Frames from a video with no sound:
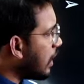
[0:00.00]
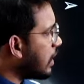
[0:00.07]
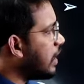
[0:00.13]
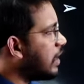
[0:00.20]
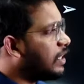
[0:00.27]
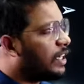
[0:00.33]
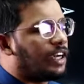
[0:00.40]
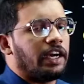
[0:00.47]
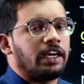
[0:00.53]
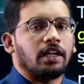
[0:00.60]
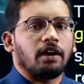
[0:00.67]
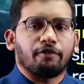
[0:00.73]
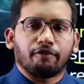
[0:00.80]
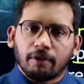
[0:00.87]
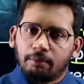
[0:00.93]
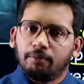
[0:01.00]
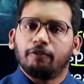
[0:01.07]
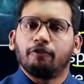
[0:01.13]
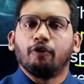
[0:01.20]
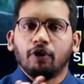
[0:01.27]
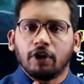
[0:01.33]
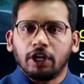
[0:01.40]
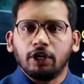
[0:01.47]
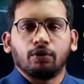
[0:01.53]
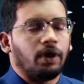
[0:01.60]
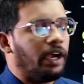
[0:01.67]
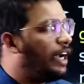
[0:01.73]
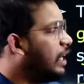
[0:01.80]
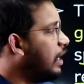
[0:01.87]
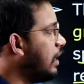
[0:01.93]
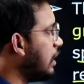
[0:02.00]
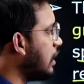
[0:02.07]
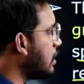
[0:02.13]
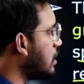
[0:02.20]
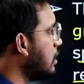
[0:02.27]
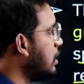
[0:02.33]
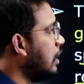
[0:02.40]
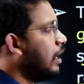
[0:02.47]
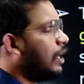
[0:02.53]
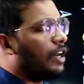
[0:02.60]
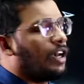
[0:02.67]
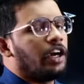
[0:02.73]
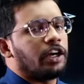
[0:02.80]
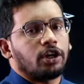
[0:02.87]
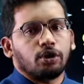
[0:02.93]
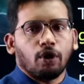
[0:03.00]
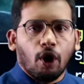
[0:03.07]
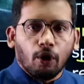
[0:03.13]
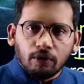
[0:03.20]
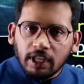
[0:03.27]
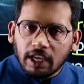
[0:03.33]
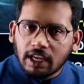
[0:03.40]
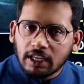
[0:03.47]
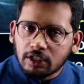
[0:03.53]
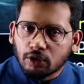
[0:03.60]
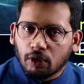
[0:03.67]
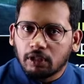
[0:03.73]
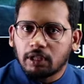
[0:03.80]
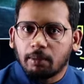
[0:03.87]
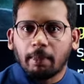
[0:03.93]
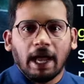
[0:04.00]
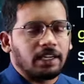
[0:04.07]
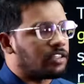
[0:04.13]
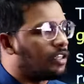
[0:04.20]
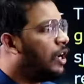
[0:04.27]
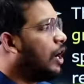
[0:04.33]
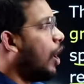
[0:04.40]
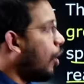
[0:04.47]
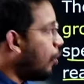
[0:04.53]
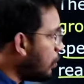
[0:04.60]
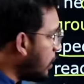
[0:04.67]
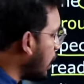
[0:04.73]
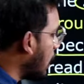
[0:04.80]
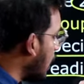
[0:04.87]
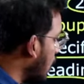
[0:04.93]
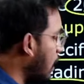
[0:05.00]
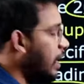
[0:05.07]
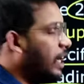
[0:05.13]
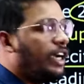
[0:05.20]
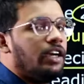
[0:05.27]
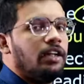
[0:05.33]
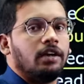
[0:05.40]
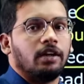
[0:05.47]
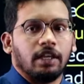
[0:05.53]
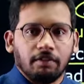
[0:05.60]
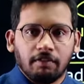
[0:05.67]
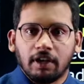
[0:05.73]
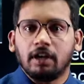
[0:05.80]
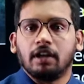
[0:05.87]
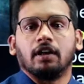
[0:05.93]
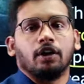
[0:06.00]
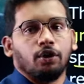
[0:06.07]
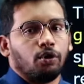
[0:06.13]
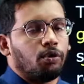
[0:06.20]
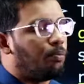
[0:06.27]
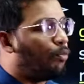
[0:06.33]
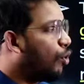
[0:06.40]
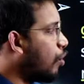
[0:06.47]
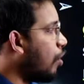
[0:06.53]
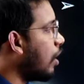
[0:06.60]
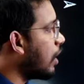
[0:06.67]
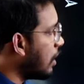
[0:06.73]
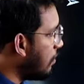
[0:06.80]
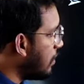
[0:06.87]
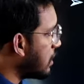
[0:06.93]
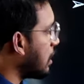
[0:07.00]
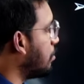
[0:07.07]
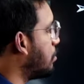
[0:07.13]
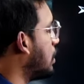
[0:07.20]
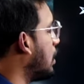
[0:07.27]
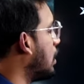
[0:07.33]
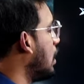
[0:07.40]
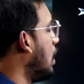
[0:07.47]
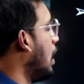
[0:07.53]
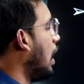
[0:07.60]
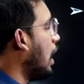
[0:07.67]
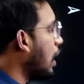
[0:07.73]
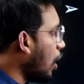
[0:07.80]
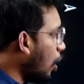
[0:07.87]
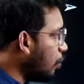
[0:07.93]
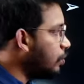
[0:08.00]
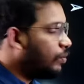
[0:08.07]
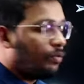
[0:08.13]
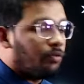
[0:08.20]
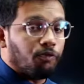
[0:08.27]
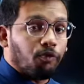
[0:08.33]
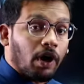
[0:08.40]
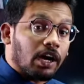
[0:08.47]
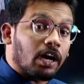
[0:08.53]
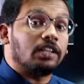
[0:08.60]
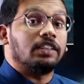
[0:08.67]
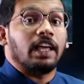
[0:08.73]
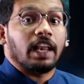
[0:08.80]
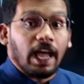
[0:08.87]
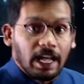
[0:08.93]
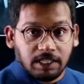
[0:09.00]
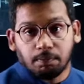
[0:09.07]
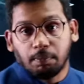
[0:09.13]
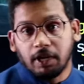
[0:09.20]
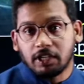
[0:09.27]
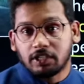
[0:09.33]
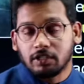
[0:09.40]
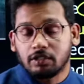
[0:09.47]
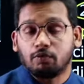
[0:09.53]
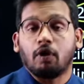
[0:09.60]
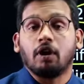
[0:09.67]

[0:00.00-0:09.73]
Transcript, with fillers: collected the data from 14 to 18 years related to how they can solve the maths, how they can read given book or given subject, and what are their aspirations,